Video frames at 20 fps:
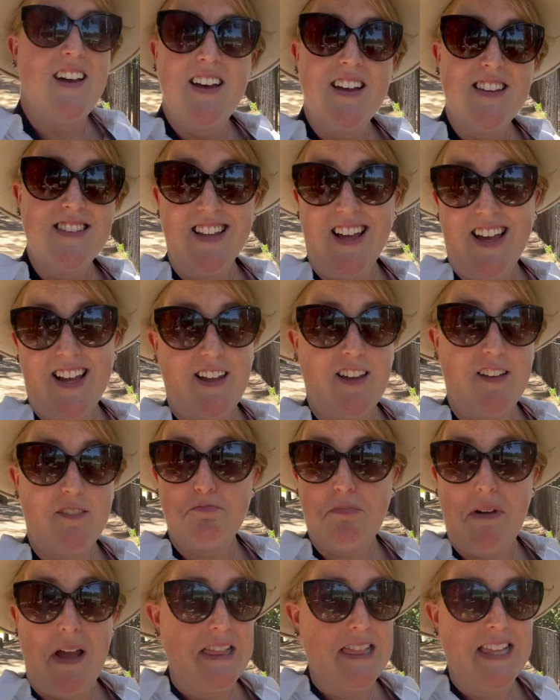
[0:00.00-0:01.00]
like
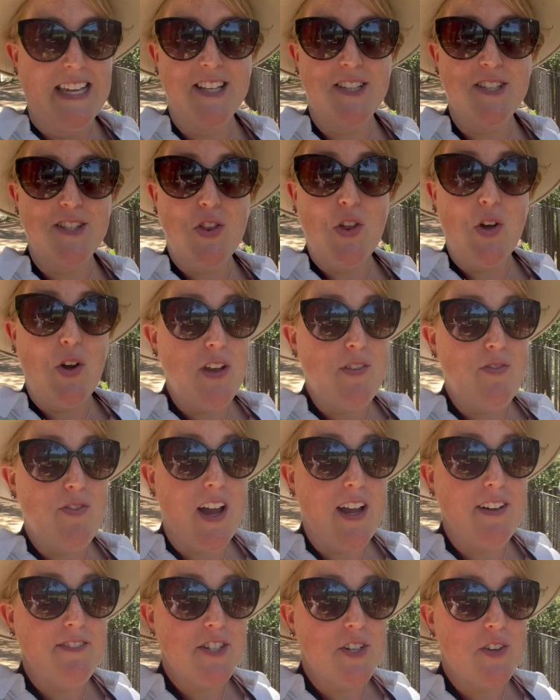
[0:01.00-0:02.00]
at least
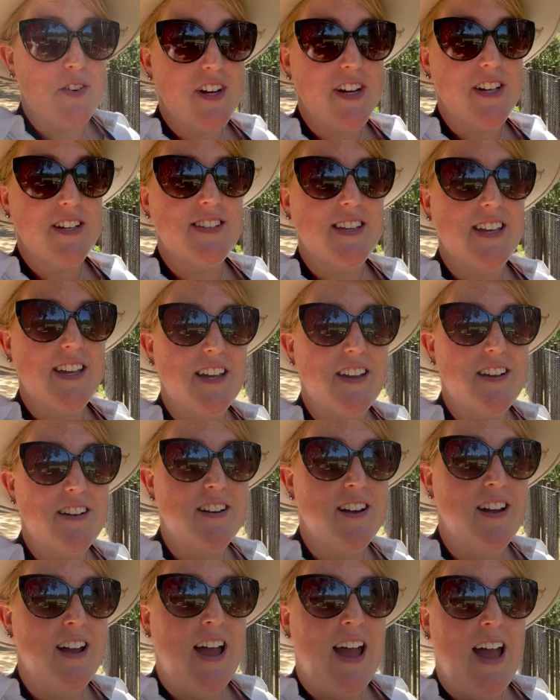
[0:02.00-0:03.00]
35 degrees here,
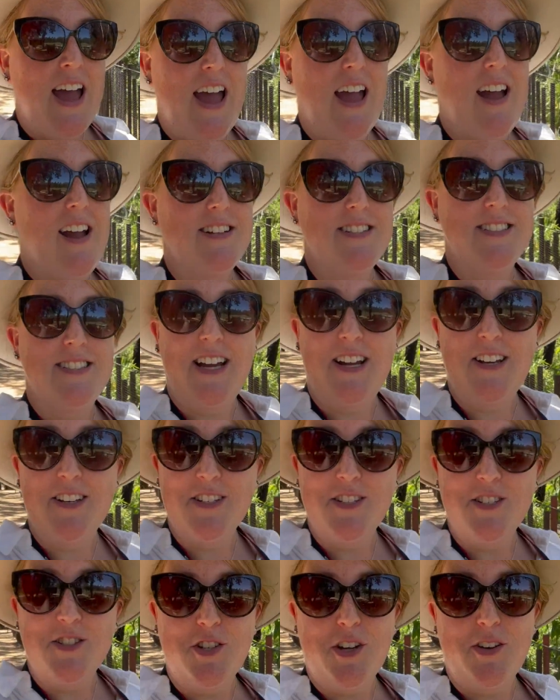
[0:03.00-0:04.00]
and down
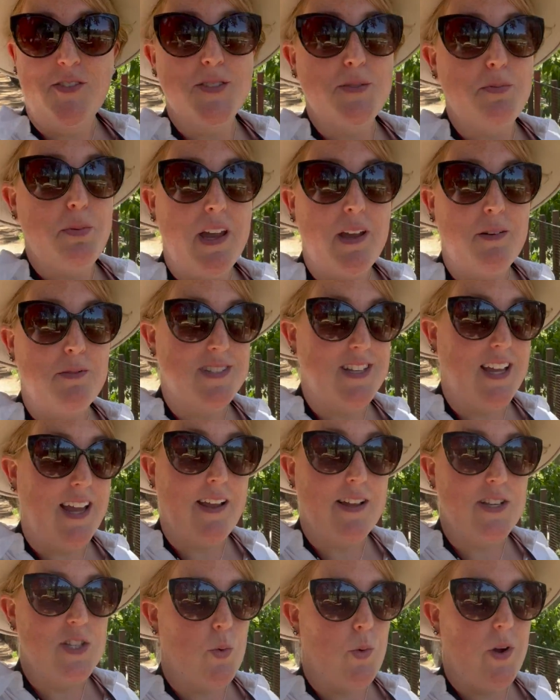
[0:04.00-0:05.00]
in Jervis Bay it was
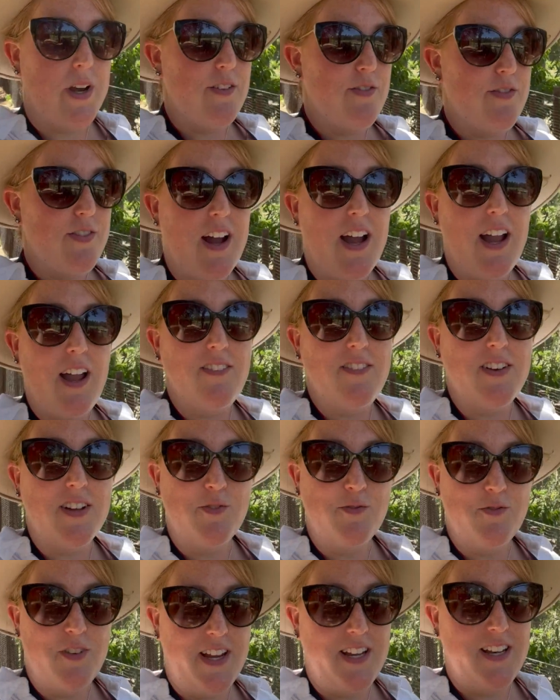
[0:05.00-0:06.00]
like 25
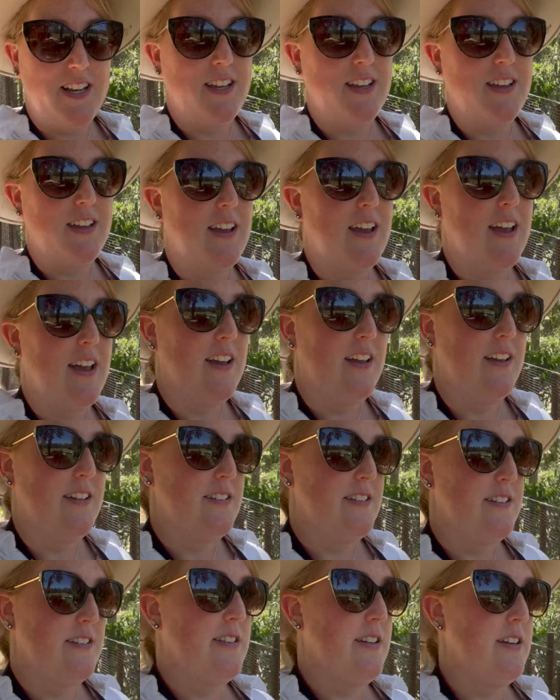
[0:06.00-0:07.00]
and raining,
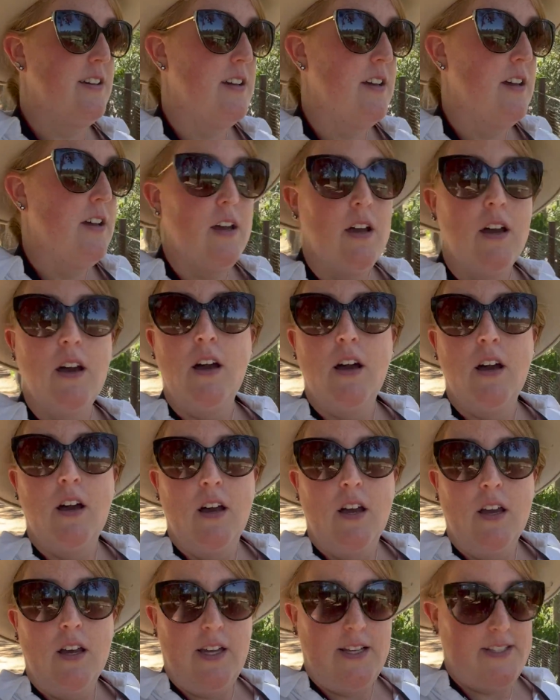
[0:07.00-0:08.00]
and
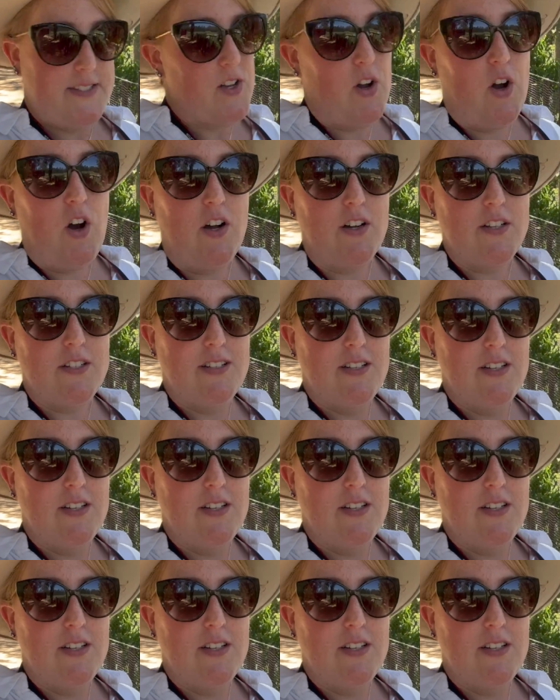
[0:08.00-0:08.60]
it's hot.